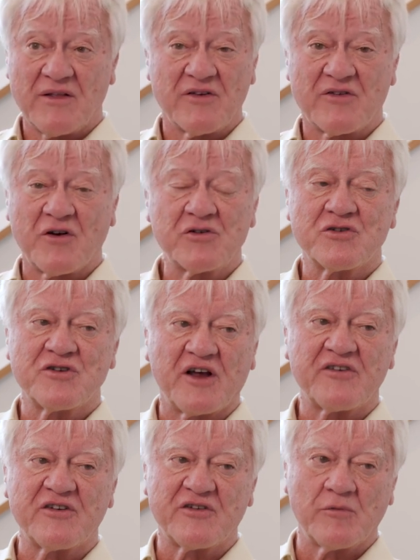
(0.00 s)
the social
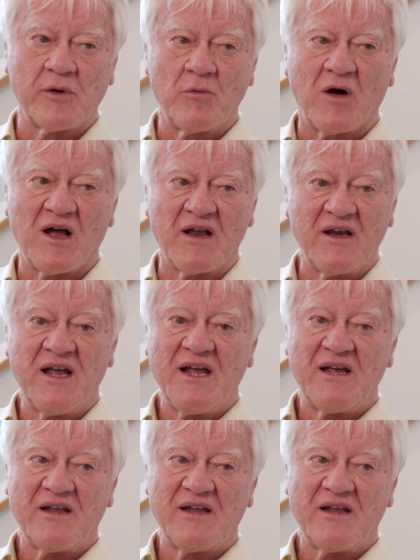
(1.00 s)
justice that we want,